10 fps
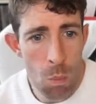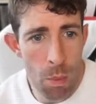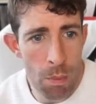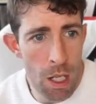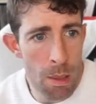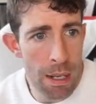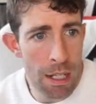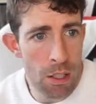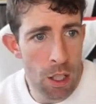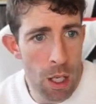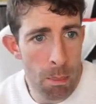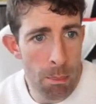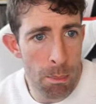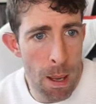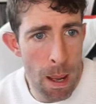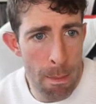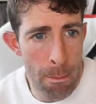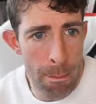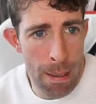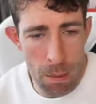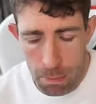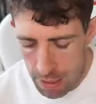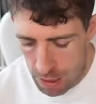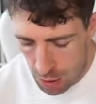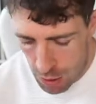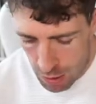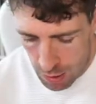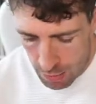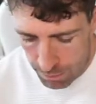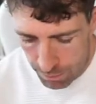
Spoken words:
When we go back to our about page here,